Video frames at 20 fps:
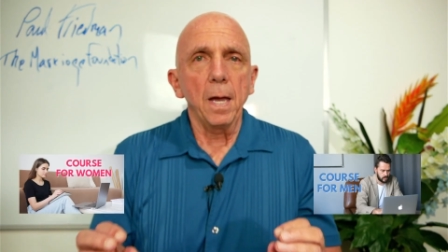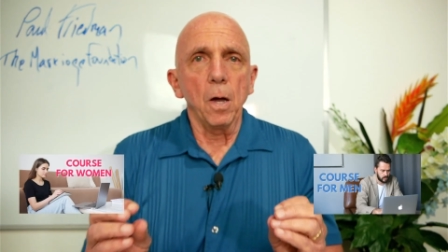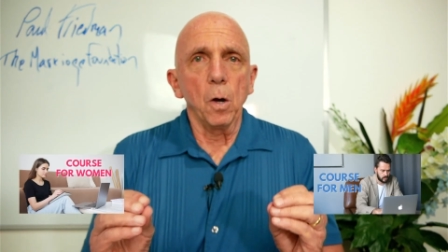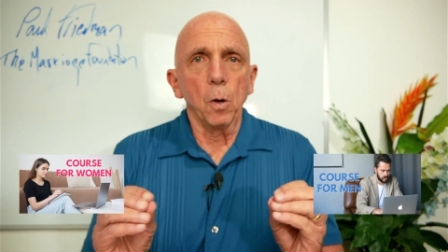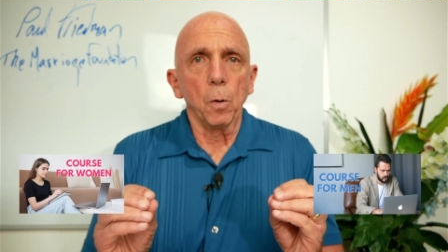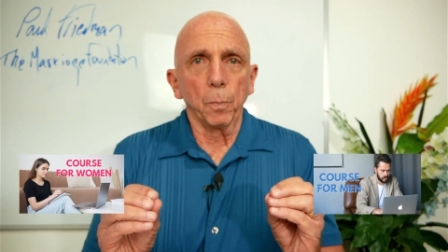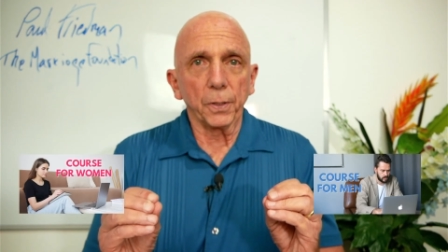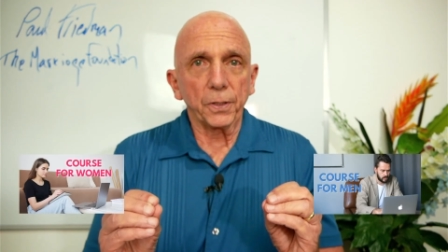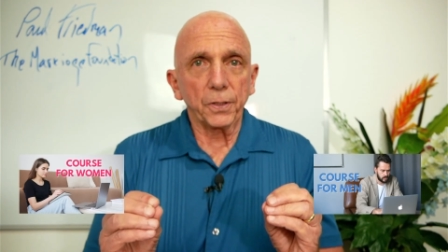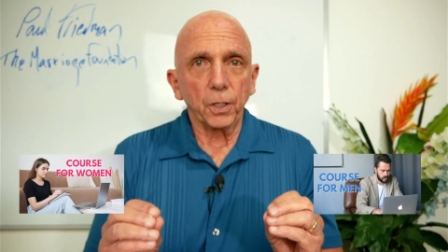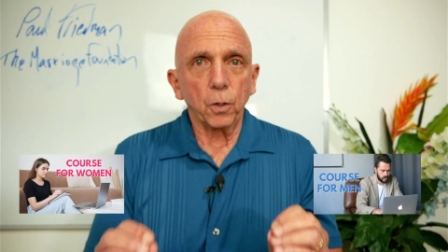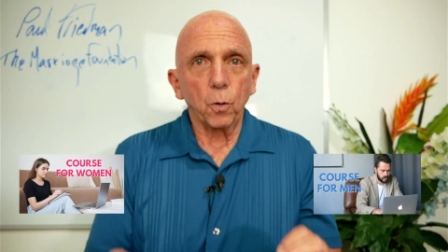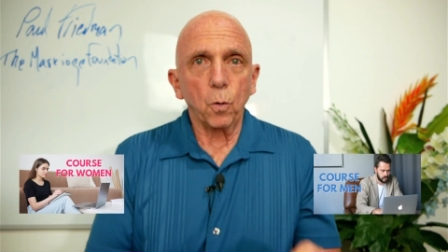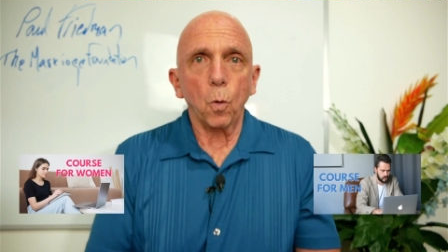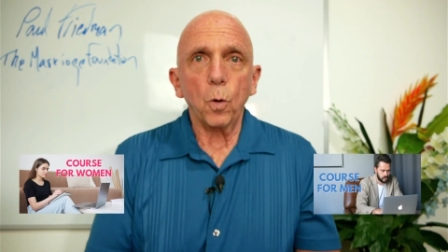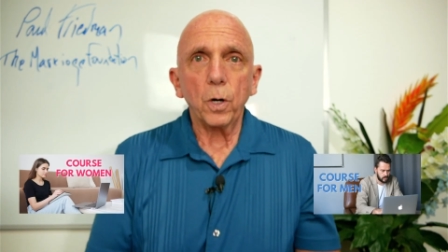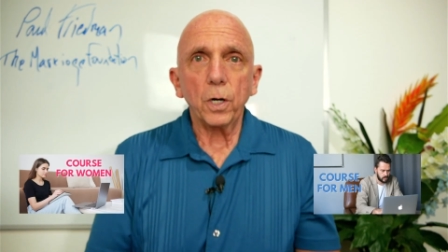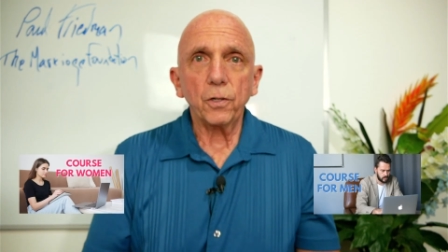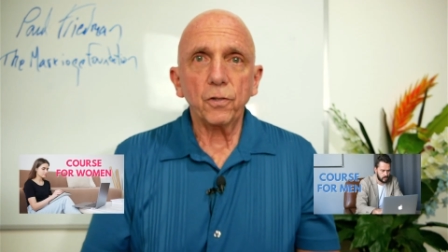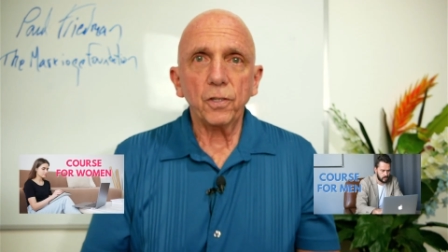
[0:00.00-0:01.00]
But the
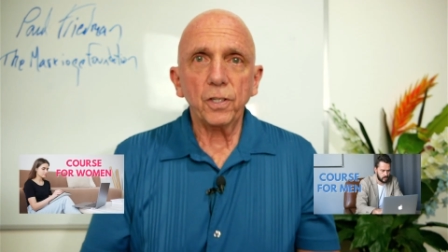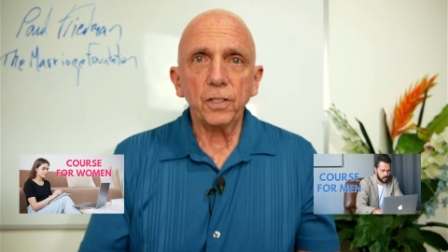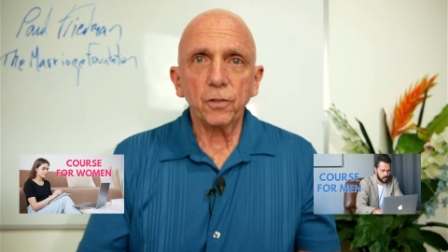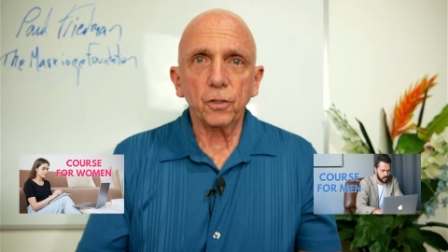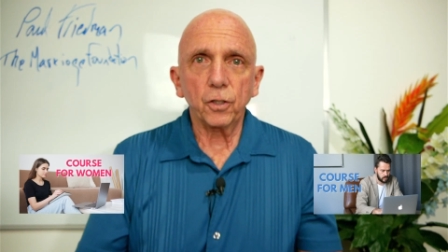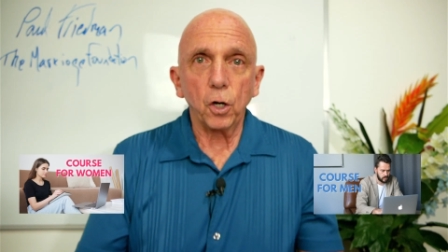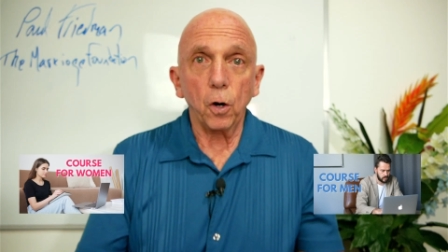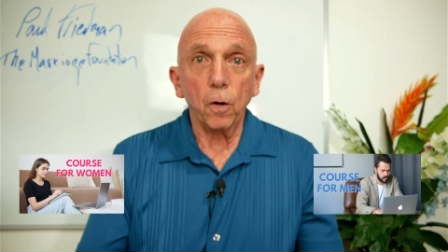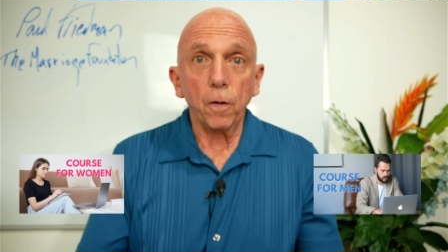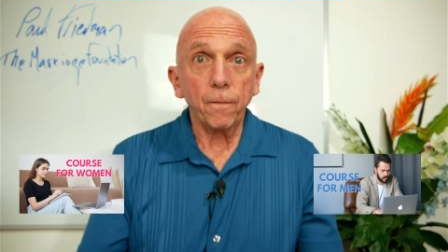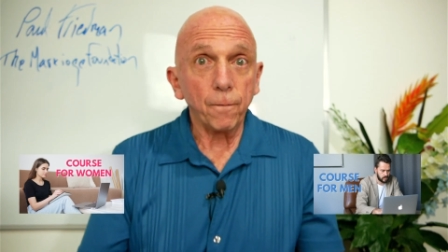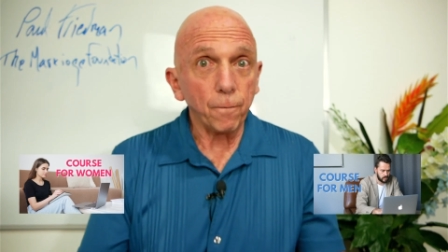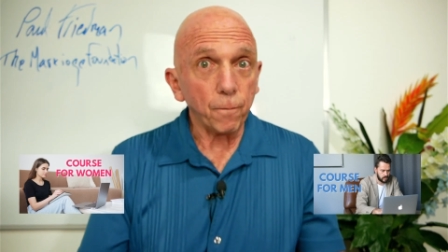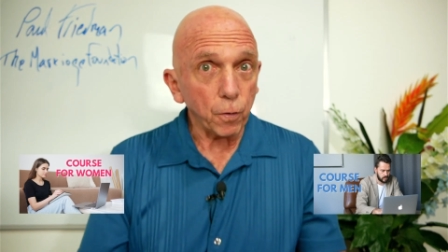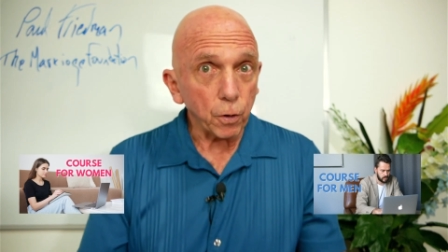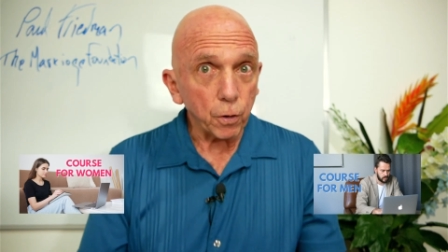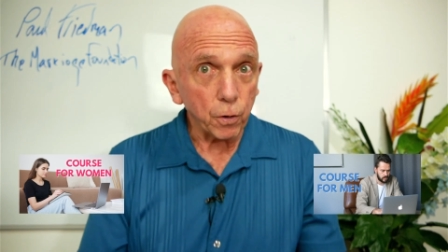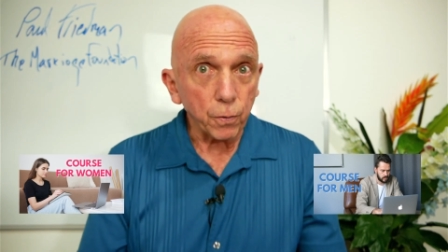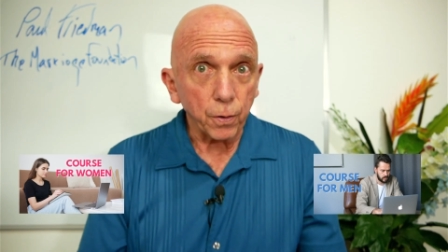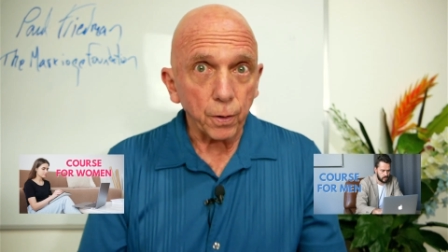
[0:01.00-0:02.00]
courses go
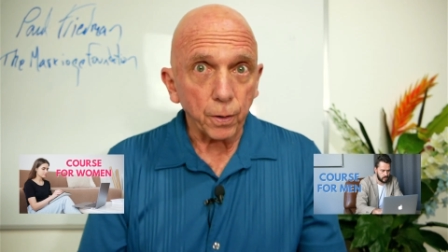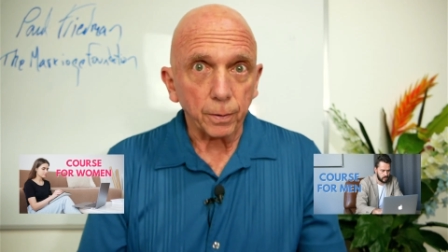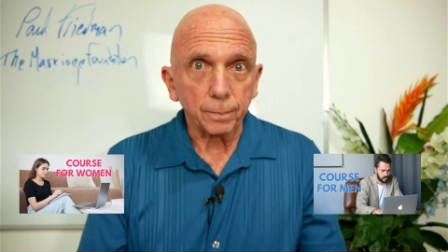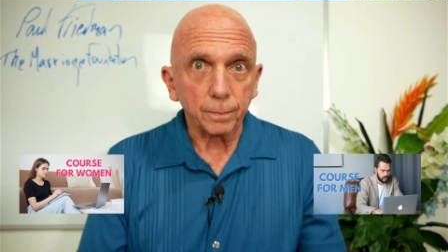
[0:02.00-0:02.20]
further.